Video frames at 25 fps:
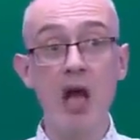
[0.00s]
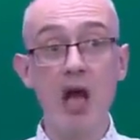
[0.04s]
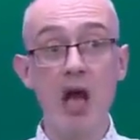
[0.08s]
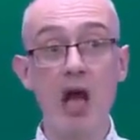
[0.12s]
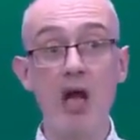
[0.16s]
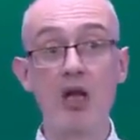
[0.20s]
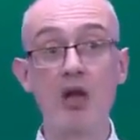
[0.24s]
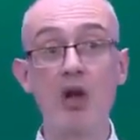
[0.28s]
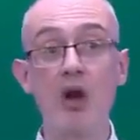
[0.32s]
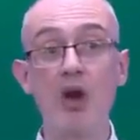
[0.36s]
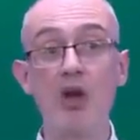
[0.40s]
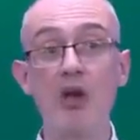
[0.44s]

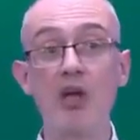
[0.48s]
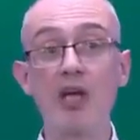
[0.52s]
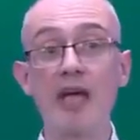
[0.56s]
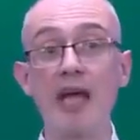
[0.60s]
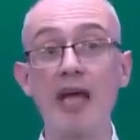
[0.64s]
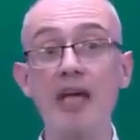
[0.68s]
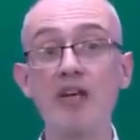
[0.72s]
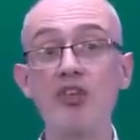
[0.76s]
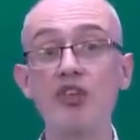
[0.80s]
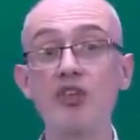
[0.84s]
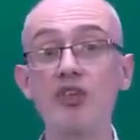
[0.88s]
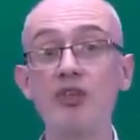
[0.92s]
a
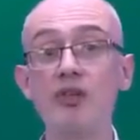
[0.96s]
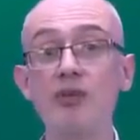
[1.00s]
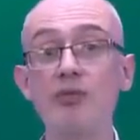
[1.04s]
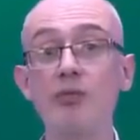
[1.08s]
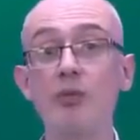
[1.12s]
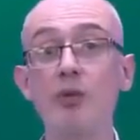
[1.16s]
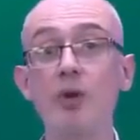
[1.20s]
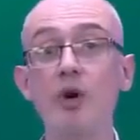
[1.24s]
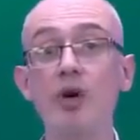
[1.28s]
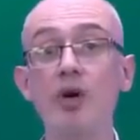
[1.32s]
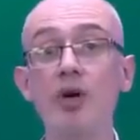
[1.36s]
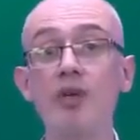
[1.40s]
collocation of
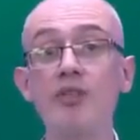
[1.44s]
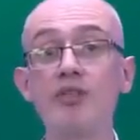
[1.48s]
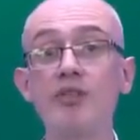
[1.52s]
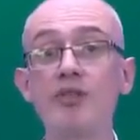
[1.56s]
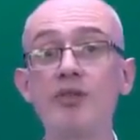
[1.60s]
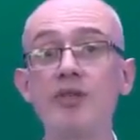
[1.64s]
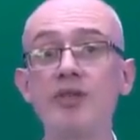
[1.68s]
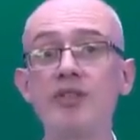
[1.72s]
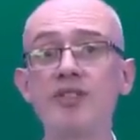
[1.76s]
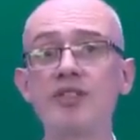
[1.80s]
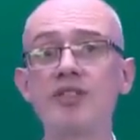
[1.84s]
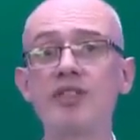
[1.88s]
words
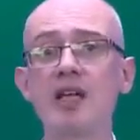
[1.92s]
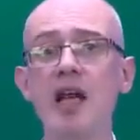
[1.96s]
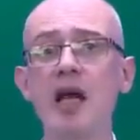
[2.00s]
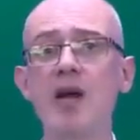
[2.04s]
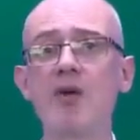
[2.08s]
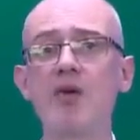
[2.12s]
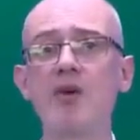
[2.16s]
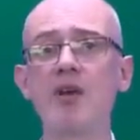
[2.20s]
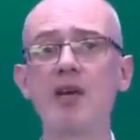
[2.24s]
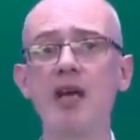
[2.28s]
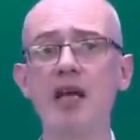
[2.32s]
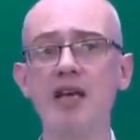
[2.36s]
that
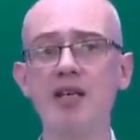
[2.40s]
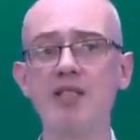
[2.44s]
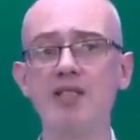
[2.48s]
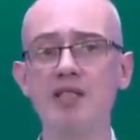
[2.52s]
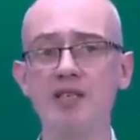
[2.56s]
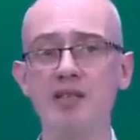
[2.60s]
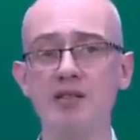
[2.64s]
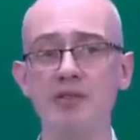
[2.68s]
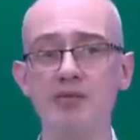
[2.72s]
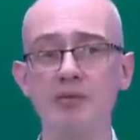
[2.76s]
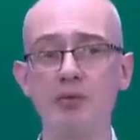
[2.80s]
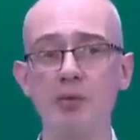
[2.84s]
sound
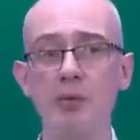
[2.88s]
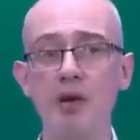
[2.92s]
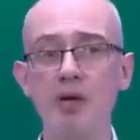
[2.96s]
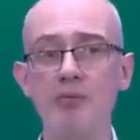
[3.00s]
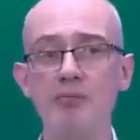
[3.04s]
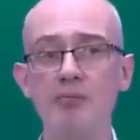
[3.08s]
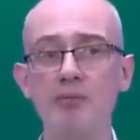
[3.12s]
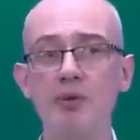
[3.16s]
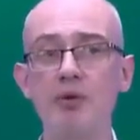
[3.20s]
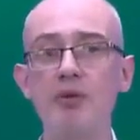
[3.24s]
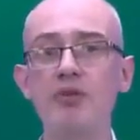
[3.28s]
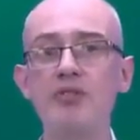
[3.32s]
native
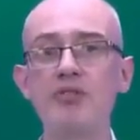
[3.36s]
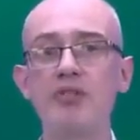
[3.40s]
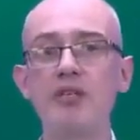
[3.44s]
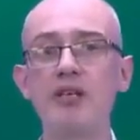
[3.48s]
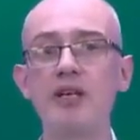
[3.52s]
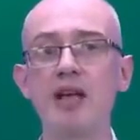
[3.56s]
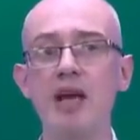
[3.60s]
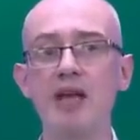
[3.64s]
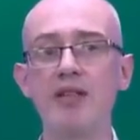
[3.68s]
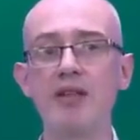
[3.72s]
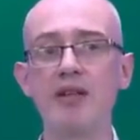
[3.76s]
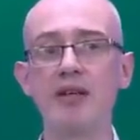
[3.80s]
when put
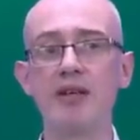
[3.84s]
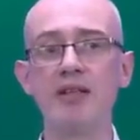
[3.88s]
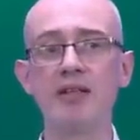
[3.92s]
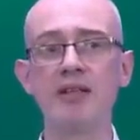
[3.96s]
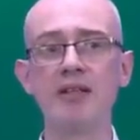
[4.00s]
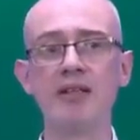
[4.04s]
together.